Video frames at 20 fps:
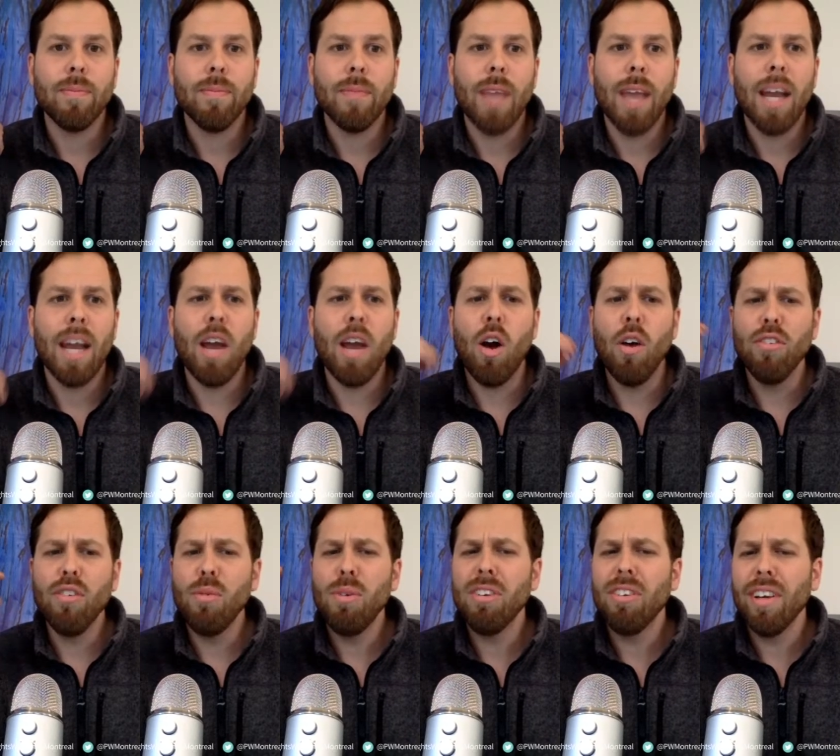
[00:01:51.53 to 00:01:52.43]
And I
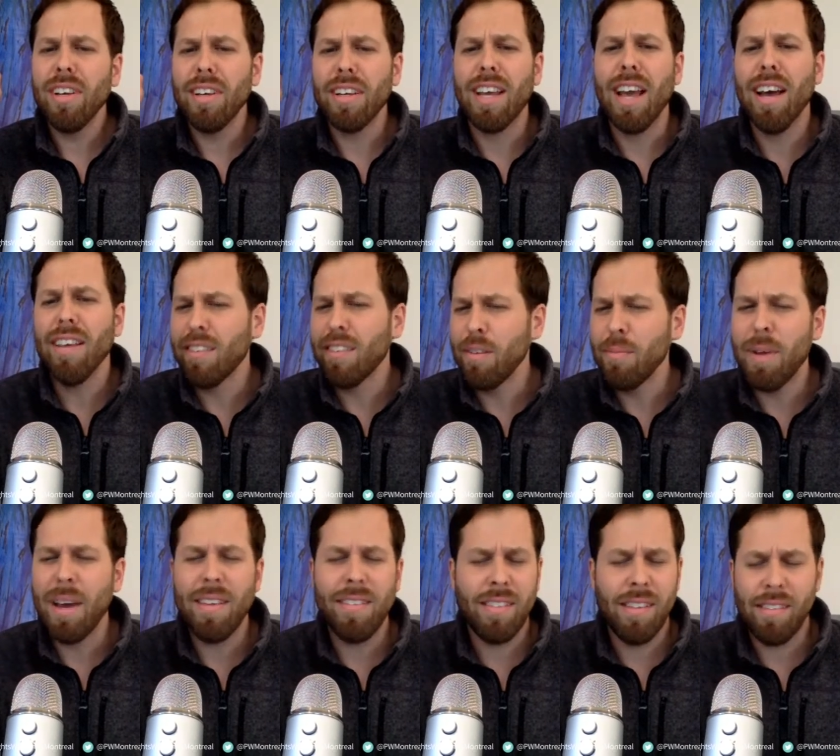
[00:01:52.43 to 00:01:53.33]
also wish I could
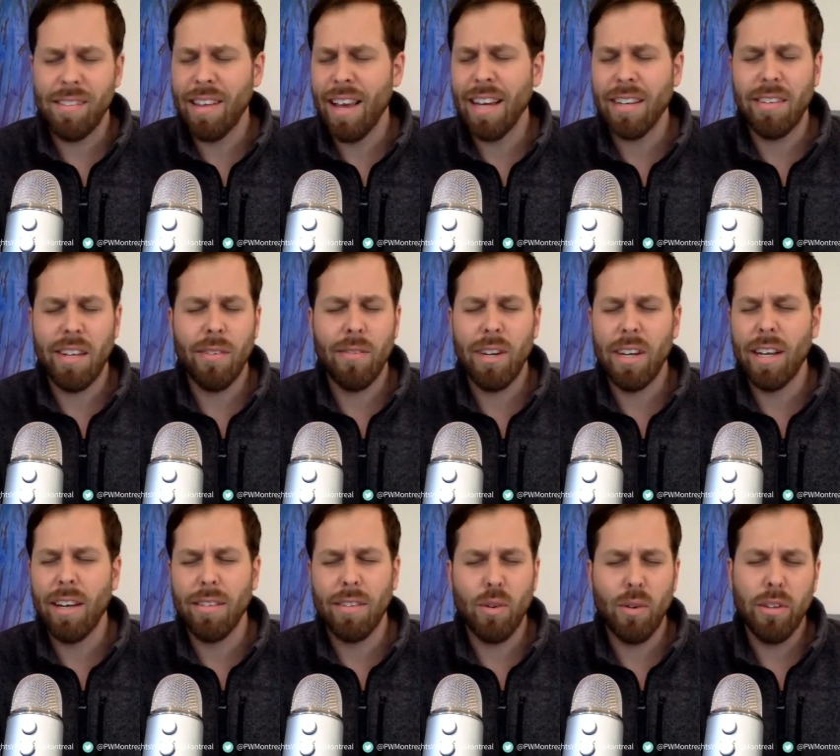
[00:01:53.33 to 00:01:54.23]
customize this activity
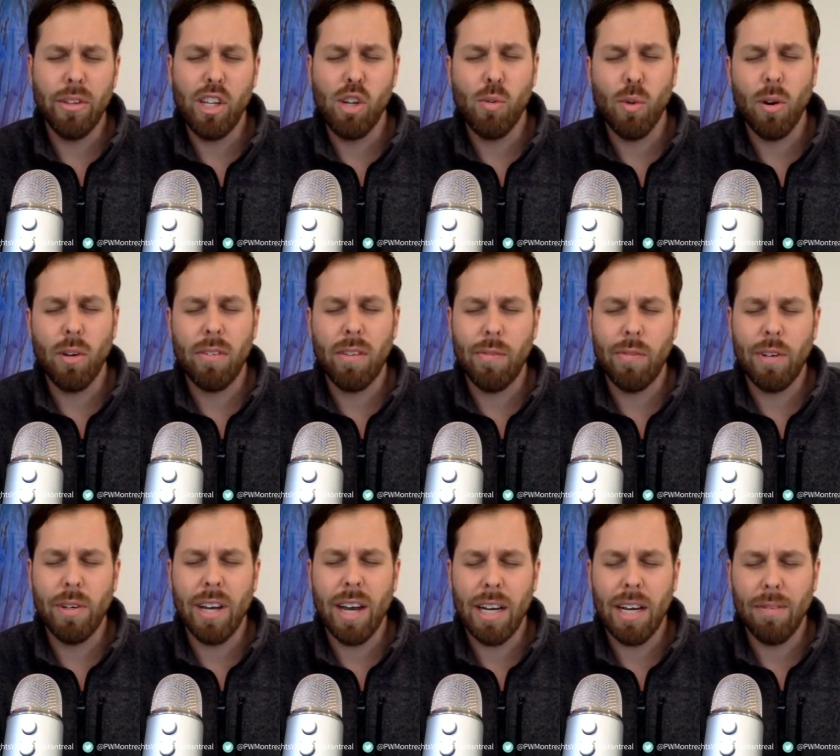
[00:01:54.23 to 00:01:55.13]
because it only works if
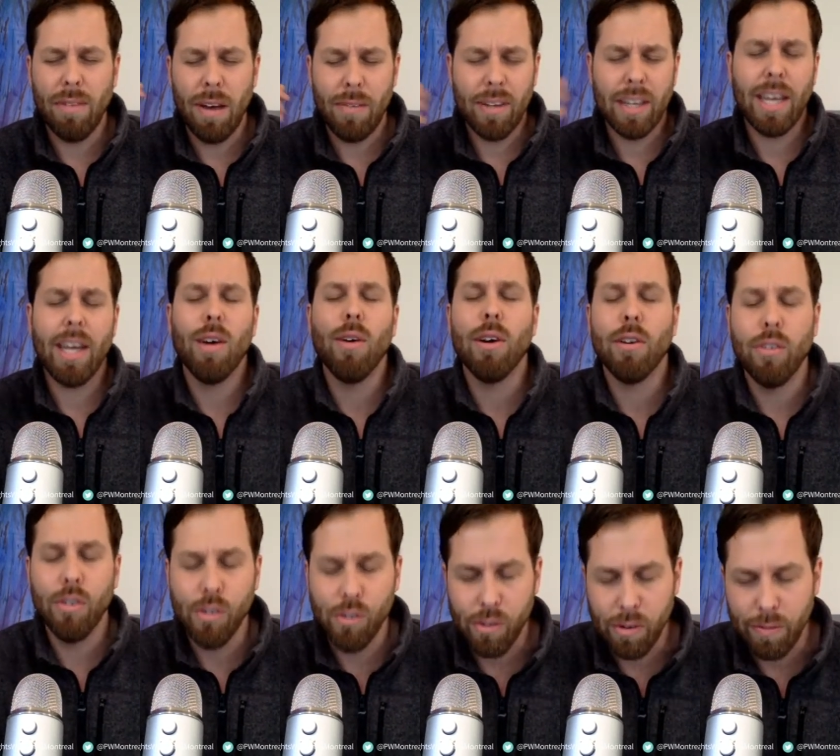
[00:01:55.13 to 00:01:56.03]
you kind of have a
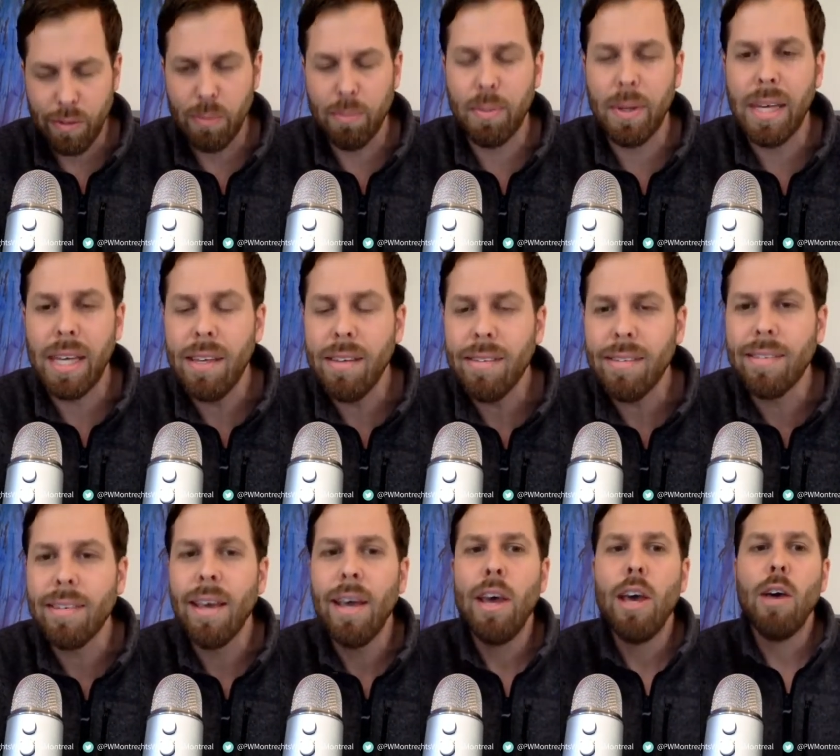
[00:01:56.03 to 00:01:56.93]
character-driven
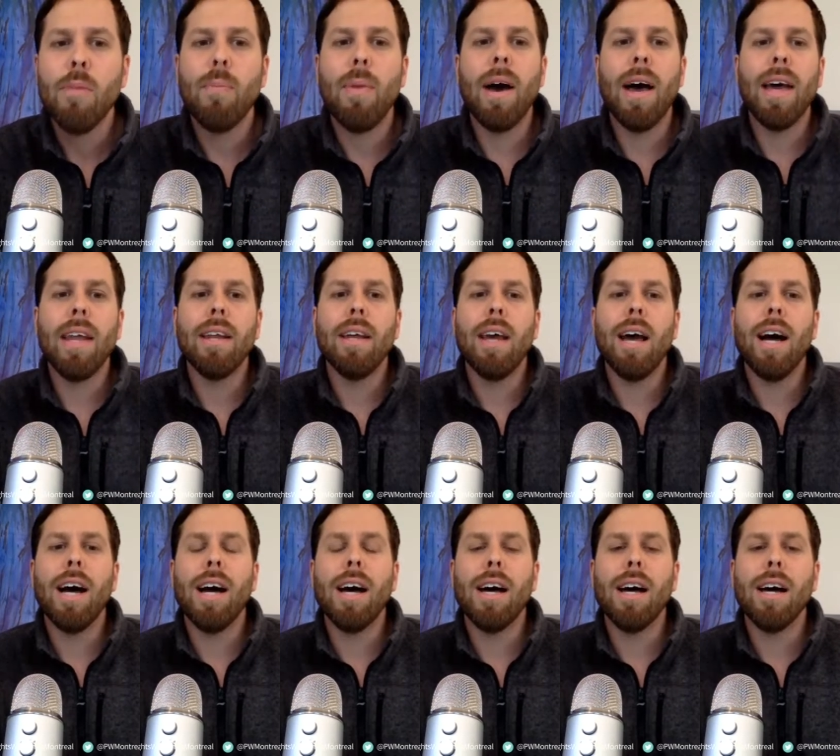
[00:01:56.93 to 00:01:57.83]
piece. But
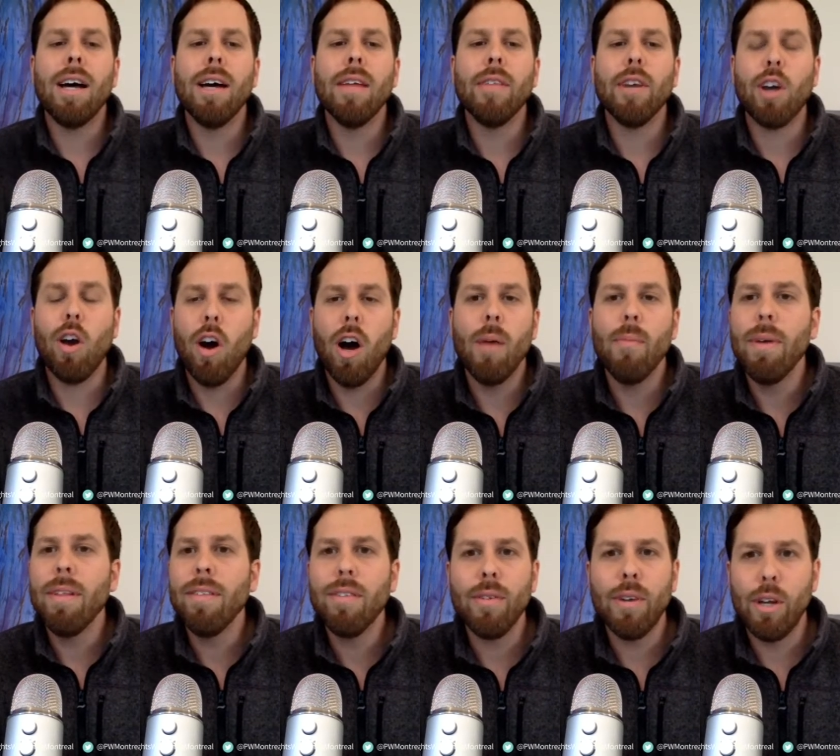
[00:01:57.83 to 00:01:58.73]
the
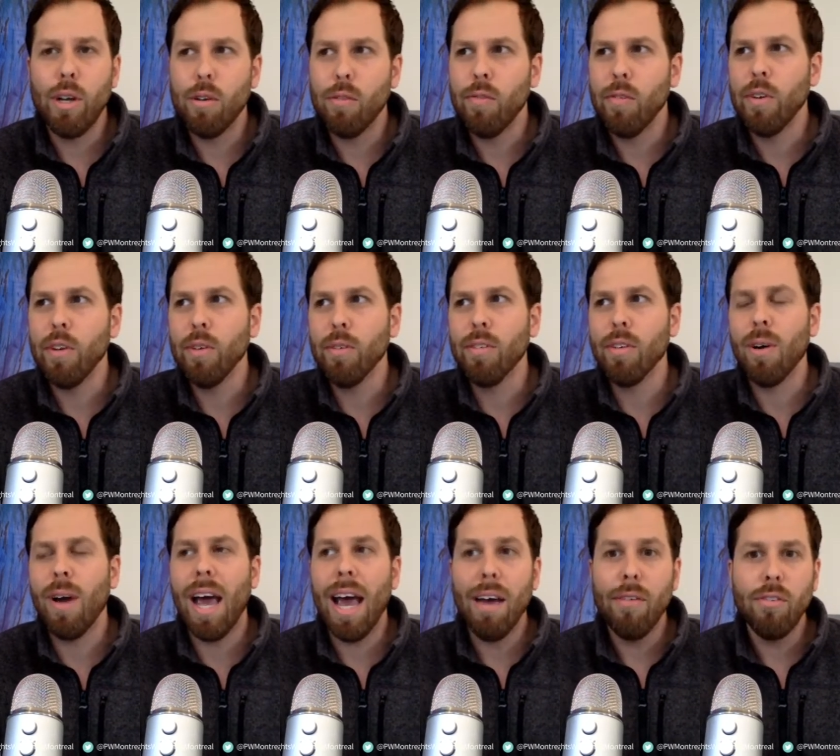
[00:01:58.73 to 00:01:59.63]
comments are here for you. So
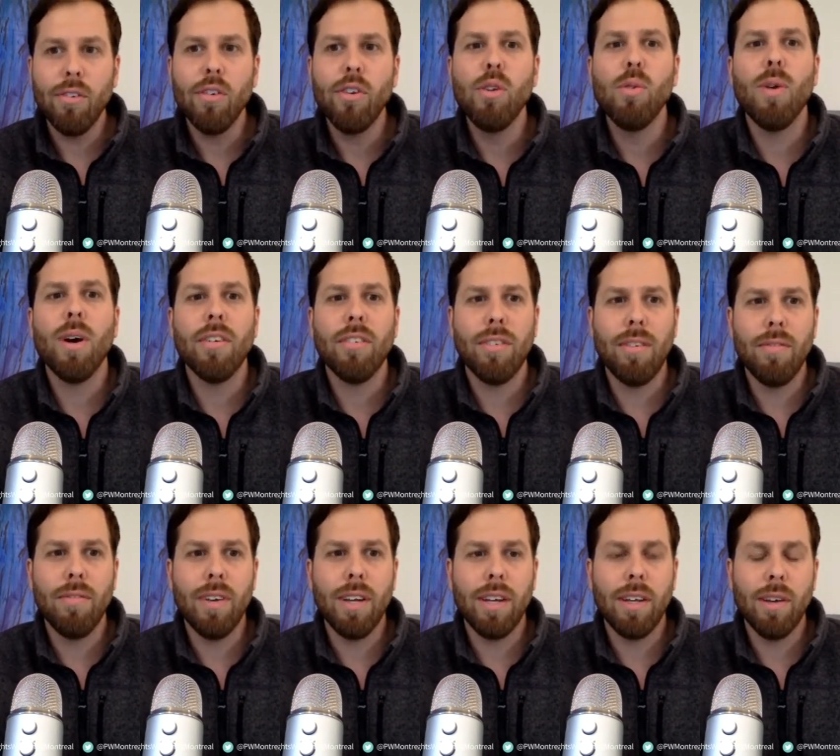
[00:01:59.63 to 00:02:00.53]
after you watch the
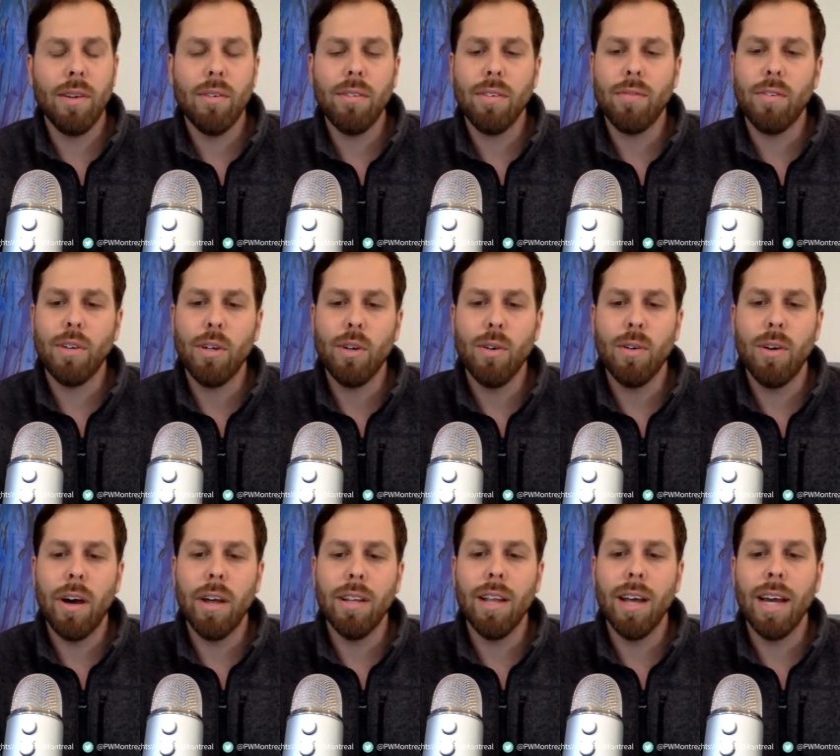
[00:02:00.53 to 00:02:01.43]
videos, if you go
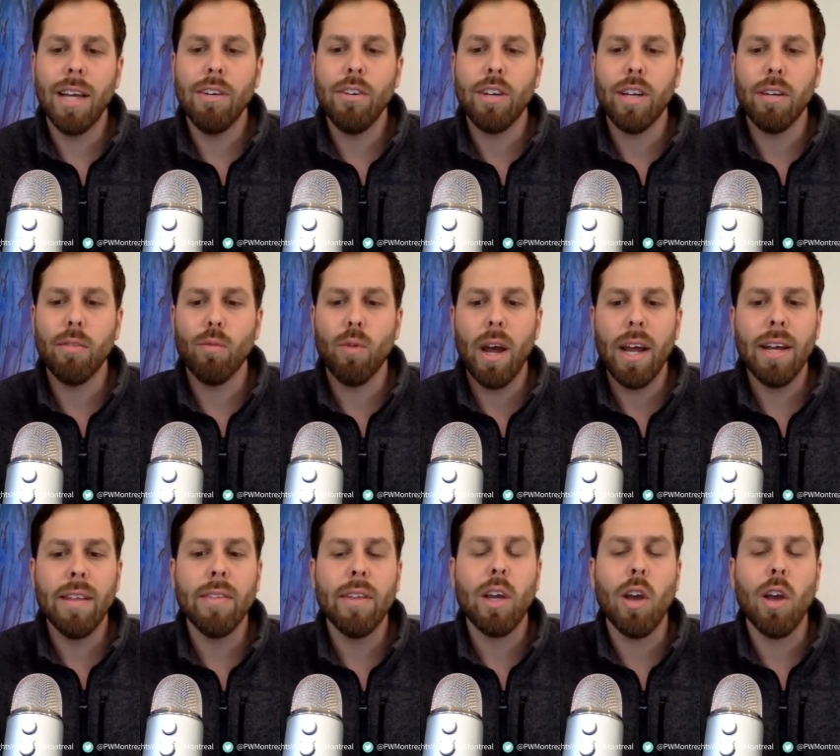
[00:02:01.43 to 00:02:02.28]
online, you can write in the